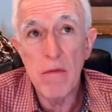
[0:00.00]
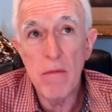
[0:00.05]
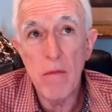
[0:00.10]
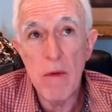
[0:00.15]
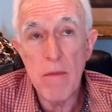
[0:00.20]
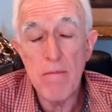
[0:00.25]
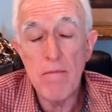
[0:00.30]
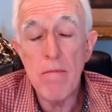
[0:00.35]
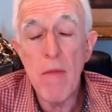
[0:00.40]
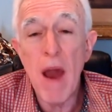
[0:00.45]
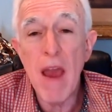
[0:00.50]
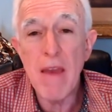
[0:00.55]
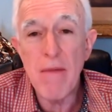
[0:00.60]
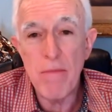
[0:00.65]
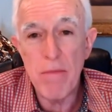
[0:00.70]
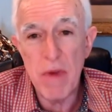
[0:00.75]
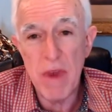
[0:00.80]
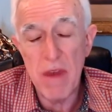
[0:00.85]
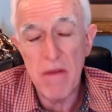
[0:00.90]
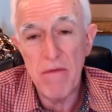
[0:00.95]
we
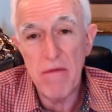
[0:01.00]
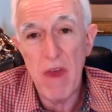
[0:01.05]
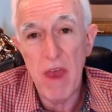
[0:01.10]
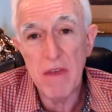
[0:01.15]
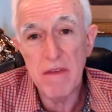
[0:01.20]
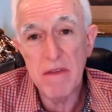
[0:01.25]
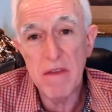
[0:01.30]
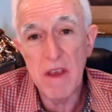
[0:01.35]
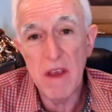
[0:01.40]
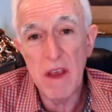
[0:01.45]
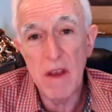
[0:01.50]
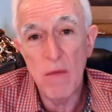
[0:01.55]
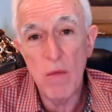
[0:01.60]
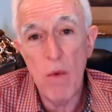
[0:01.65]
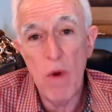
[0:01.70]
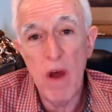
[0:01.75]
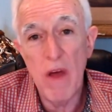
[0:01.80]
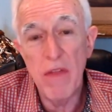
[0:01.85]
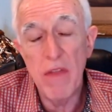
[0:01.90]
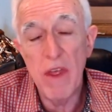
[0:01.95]
might be investing in
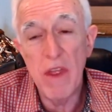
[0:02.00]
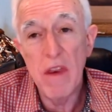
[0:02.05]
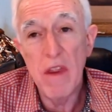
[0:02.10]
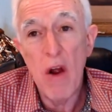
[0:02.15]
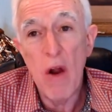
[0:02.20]
one that